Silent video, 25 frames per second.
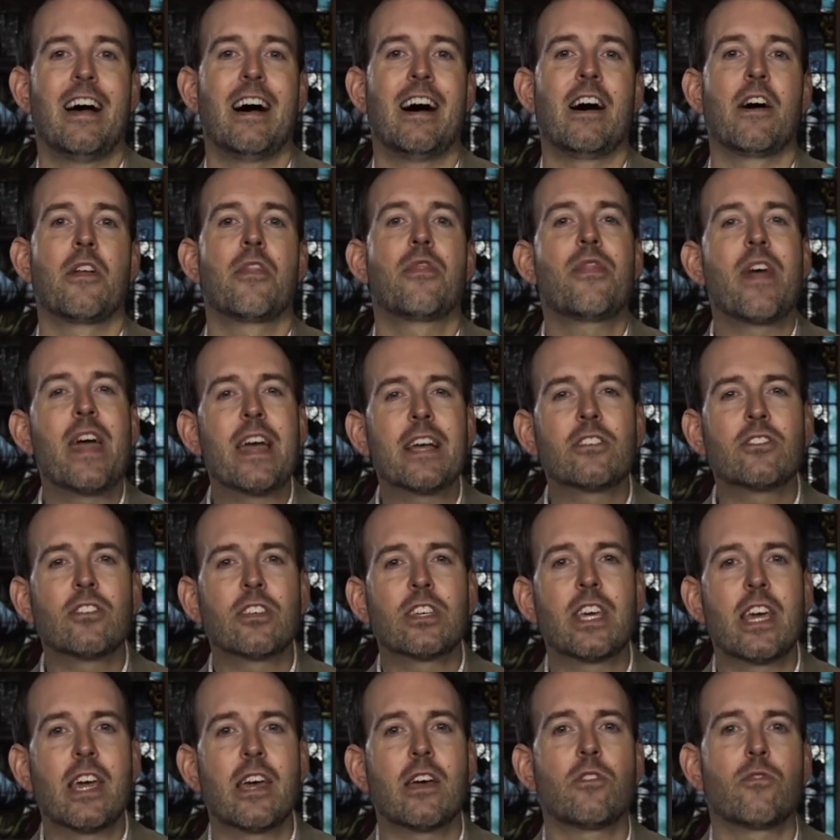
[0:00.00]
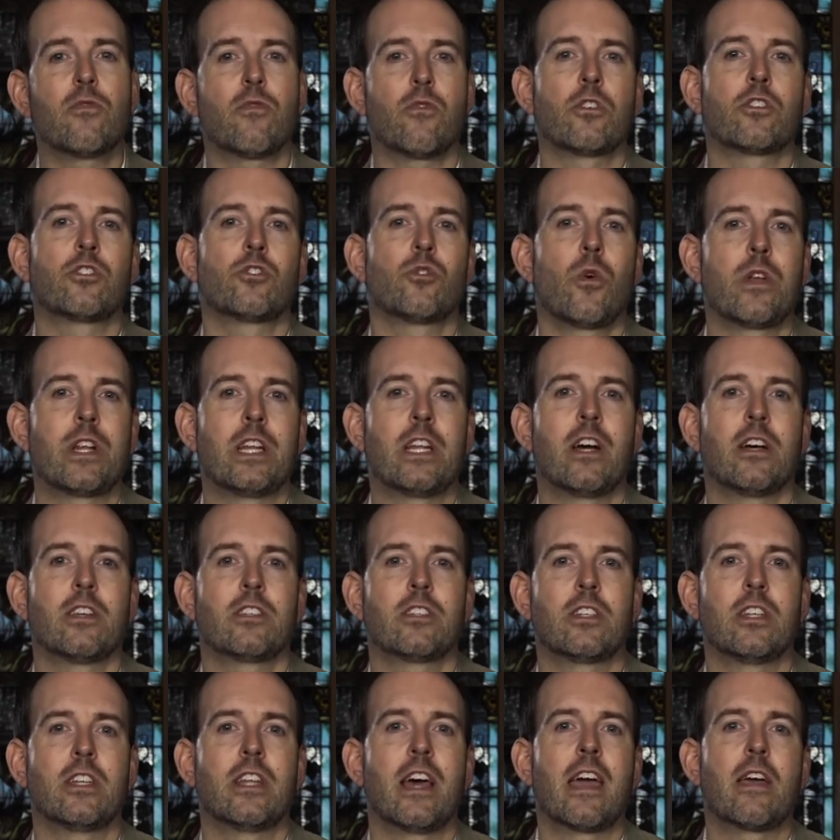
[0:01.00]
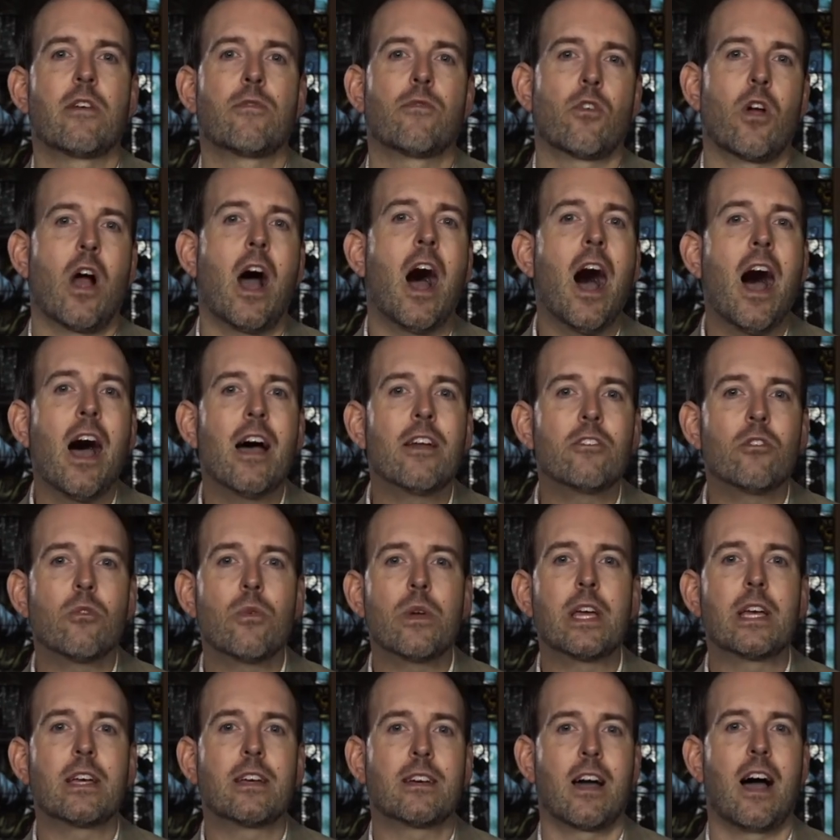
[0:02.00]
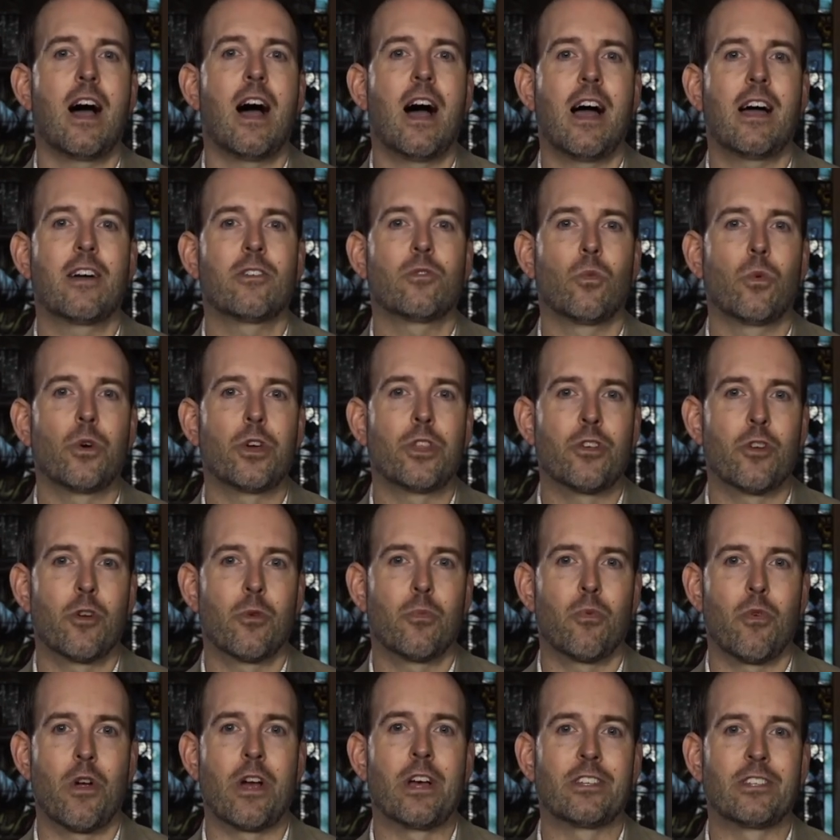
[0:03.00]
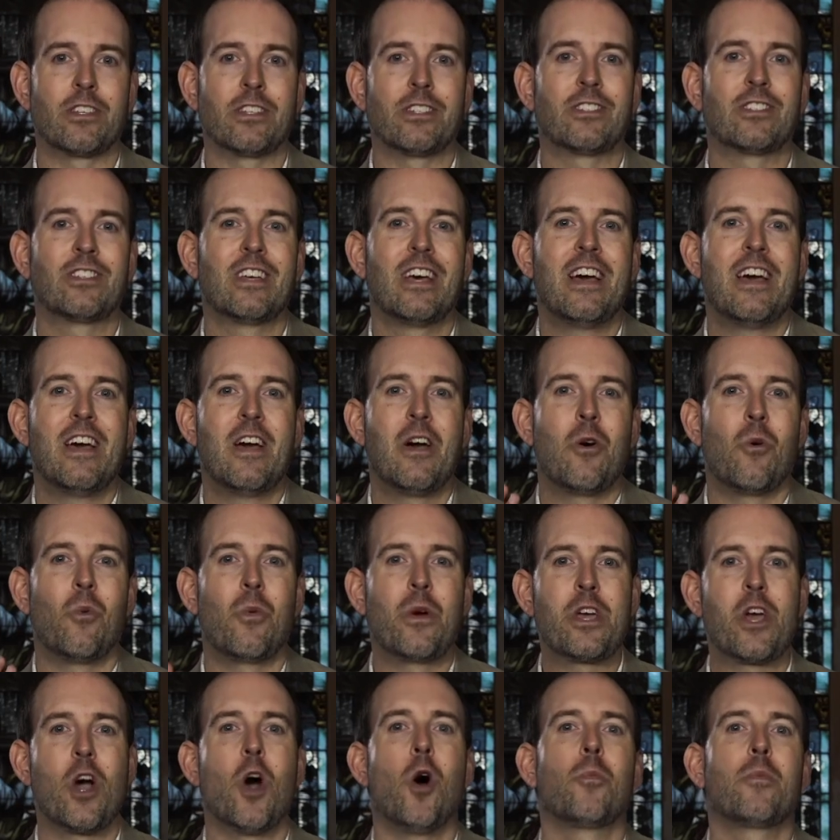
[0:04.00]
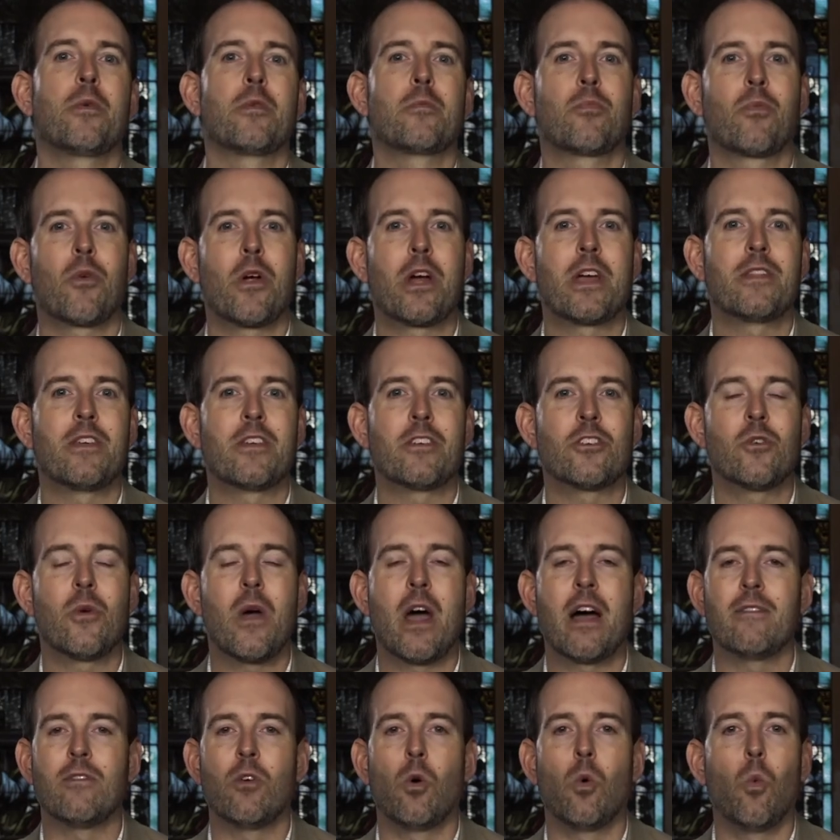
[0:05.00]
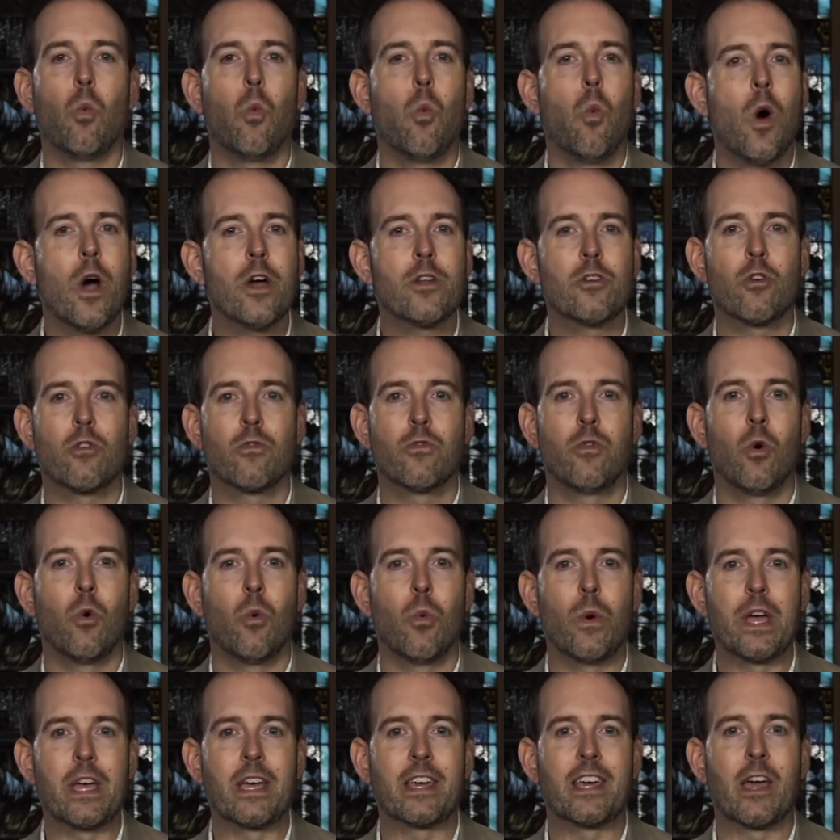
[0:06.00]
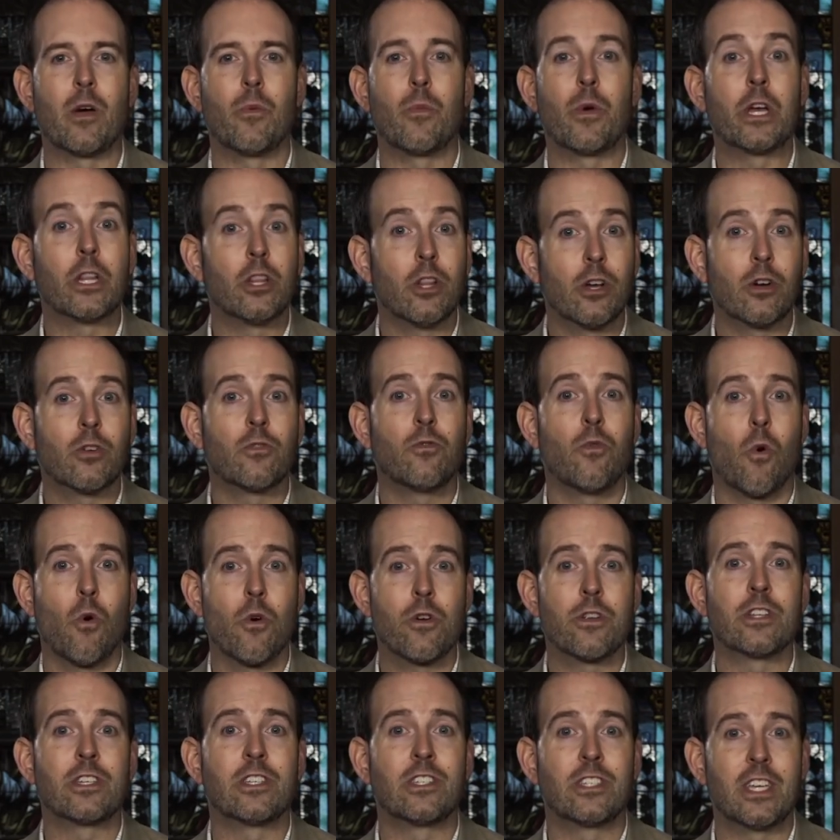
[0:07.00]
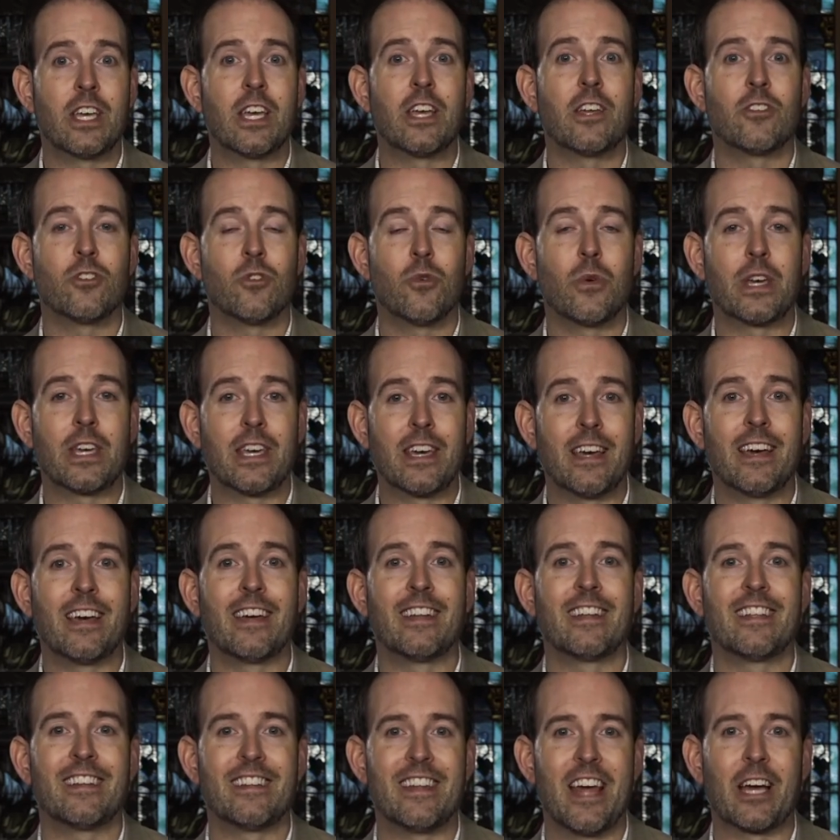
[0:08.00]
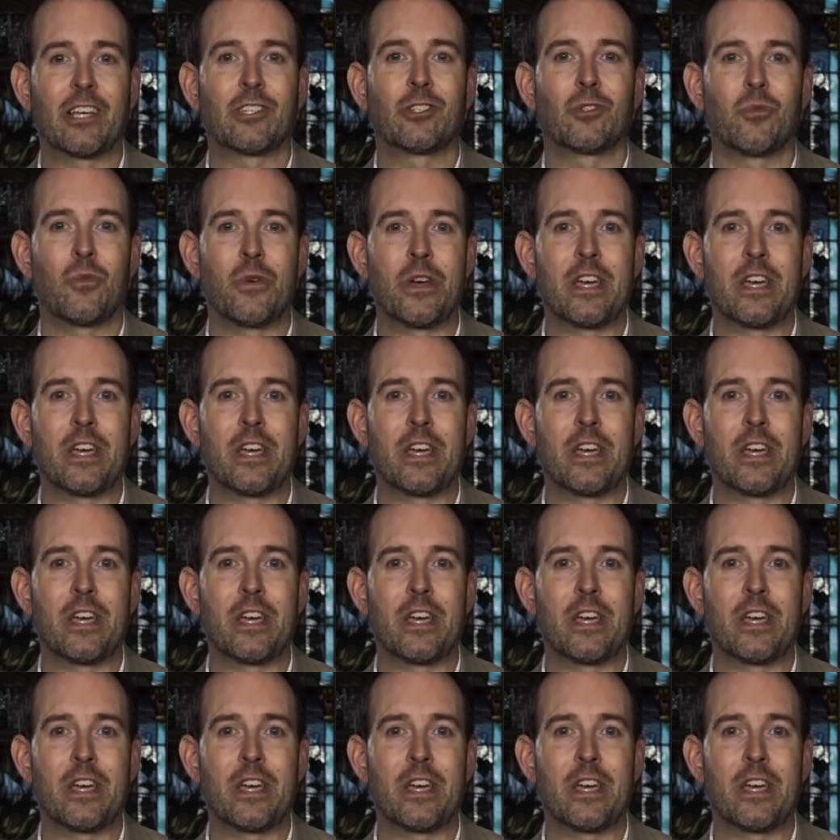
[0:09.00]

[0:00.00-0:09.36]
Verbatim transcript: Uh, thanks again for joining us today and for honoring God with your presence. We hope and pray that you have a wonderful week, and we look forward to seeing you again next